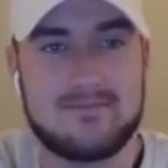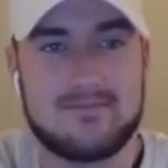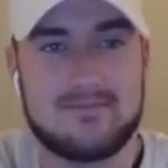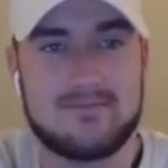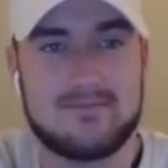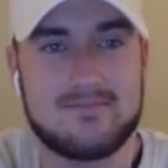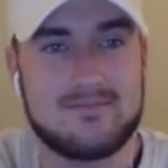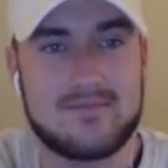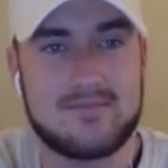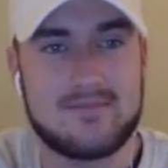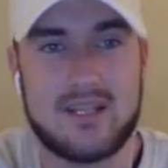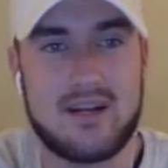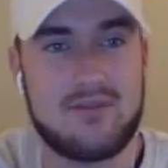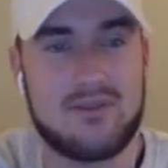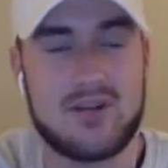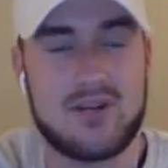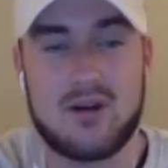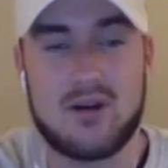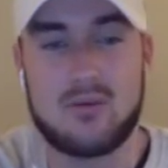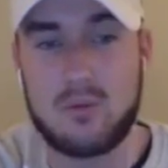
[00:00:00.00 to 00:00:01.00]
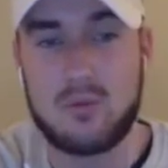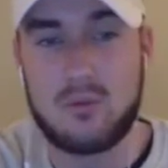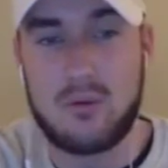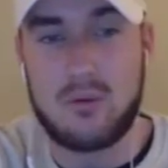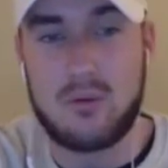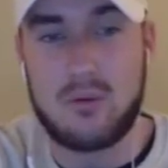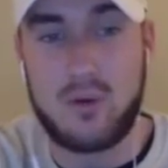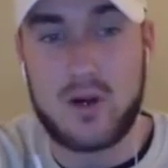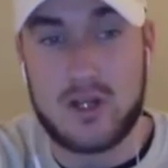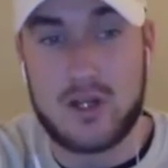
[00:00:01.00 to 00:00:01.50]
You never know. But we're going
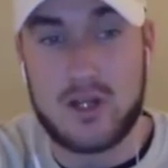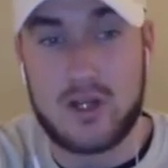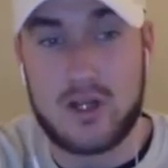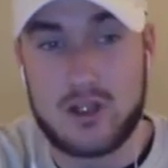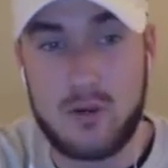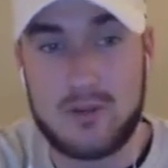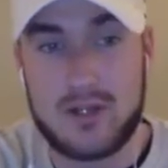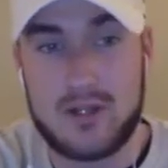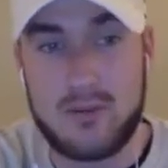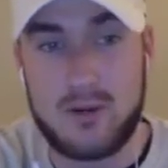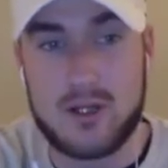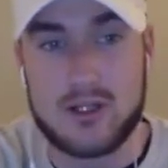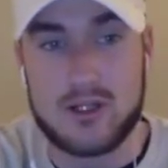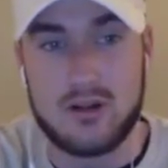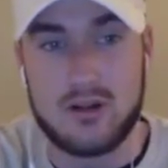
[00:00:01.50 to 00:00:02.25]
to start with the original, okay?